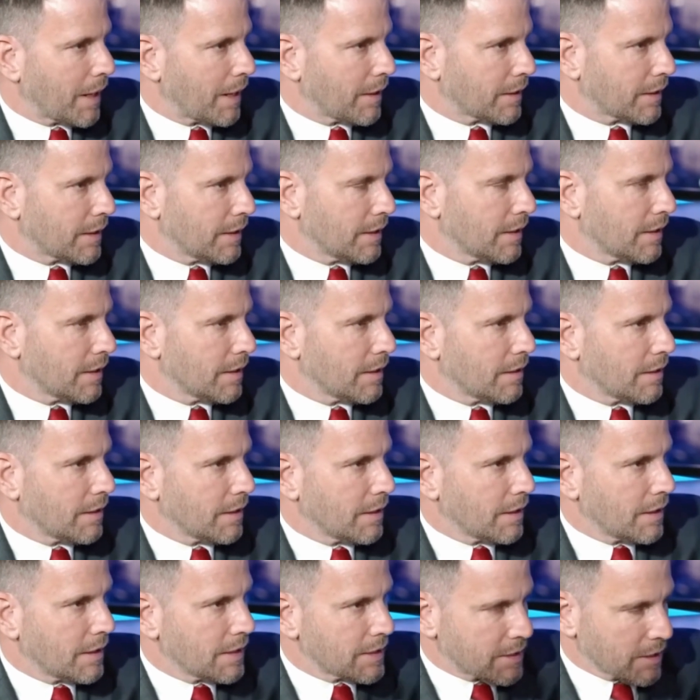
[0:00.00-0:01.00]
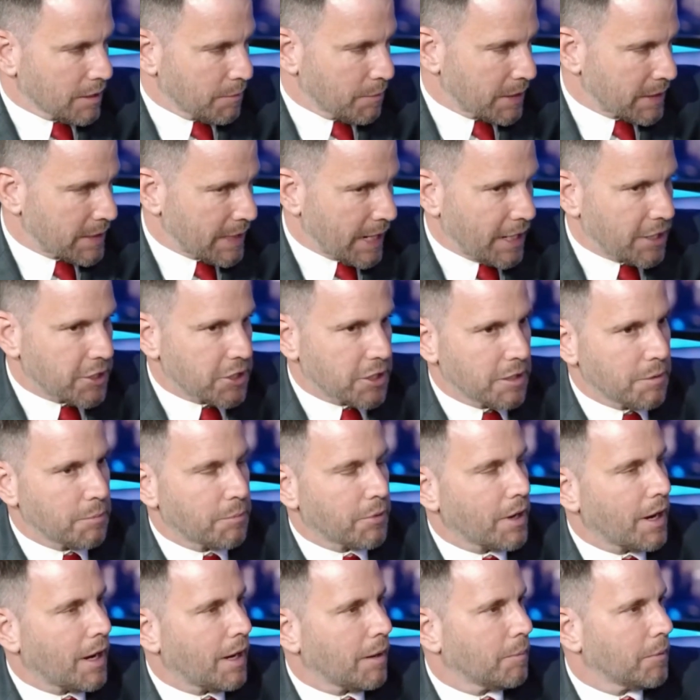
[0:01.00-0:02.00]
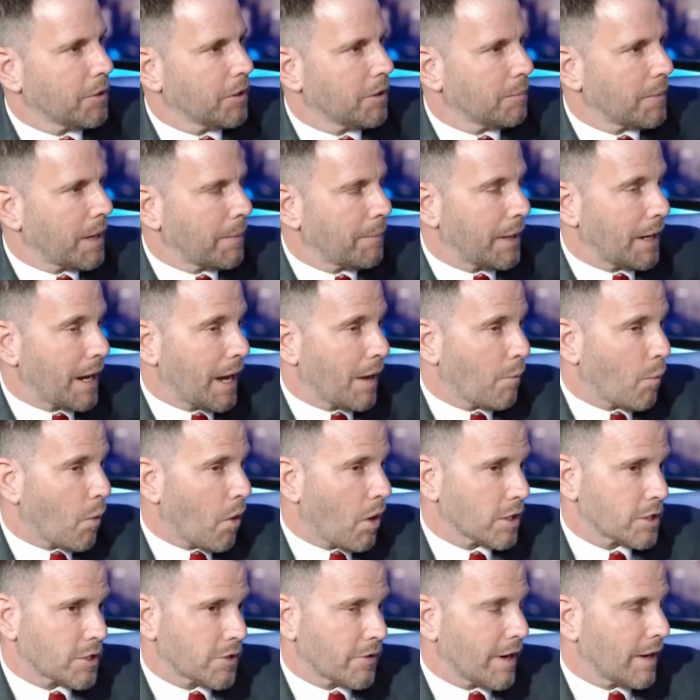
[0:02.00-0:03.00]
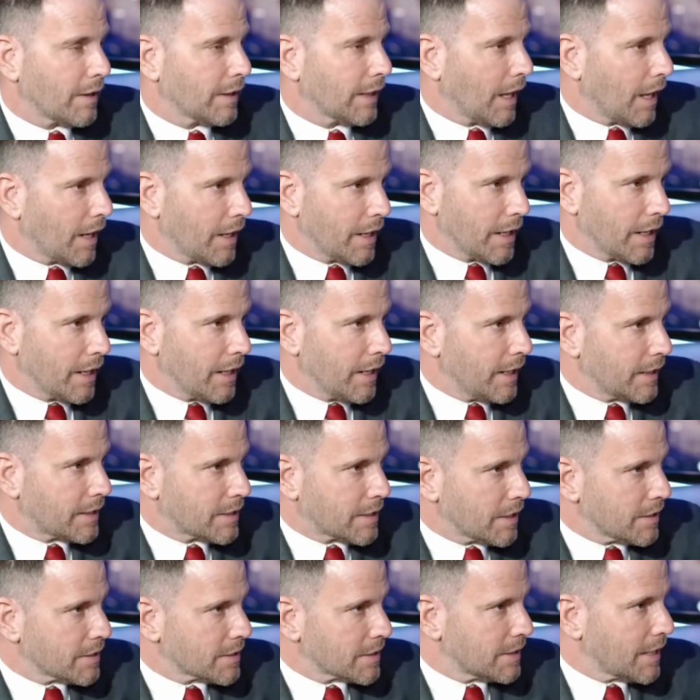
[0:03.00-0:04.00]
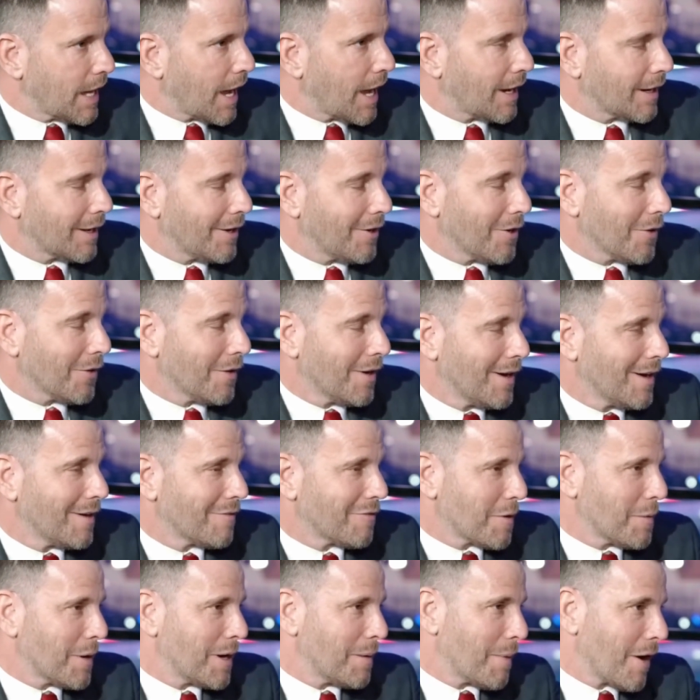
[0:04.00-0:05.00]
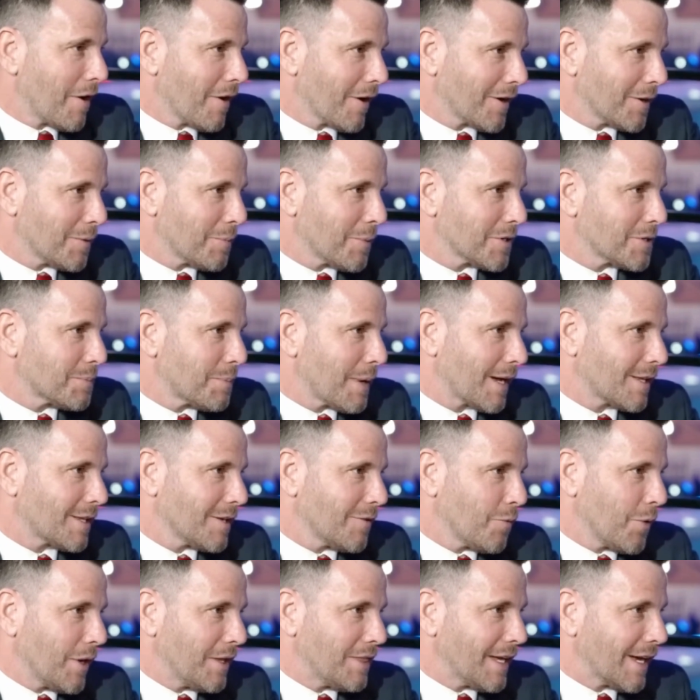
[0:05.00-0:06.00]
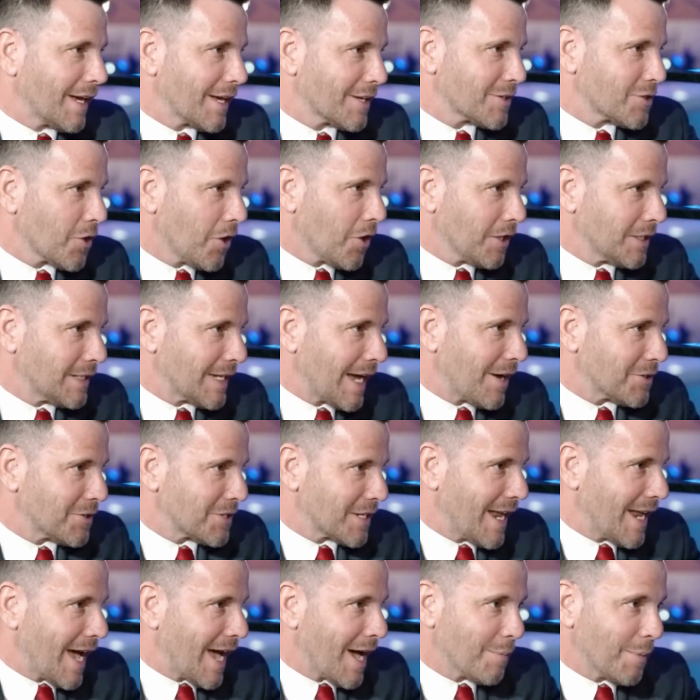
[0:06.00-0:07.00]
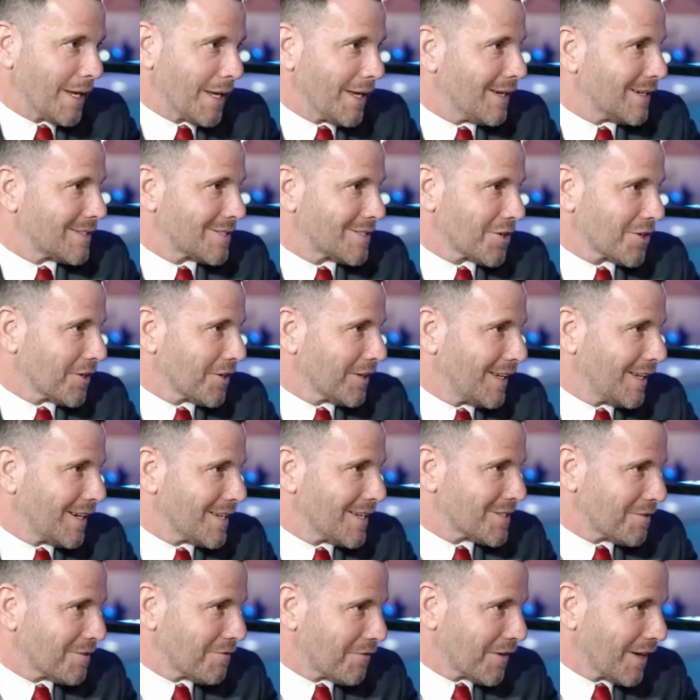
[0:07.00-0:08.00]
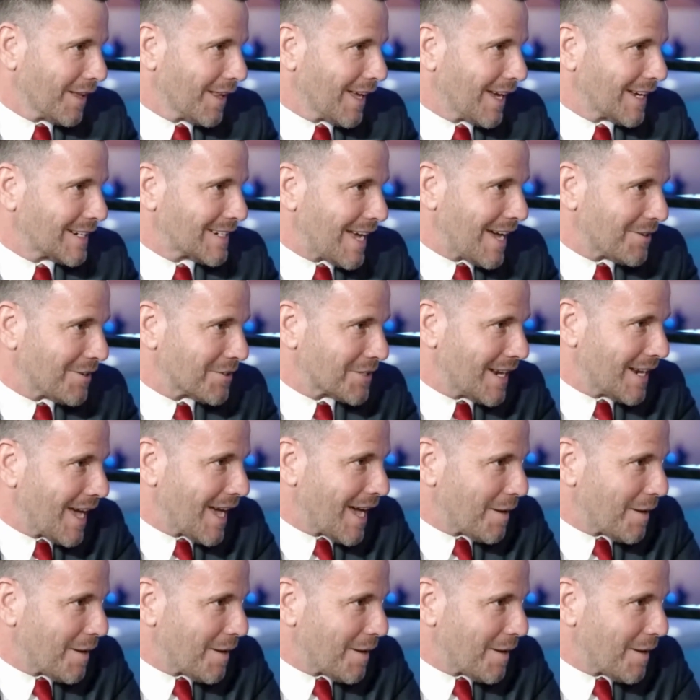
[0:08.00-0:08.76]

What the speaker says: about the Islamization problem, I mean, I walk around London. It does not, from an American perspective, we think it's all Downton Abbey. It certainly doesn't feel like Downton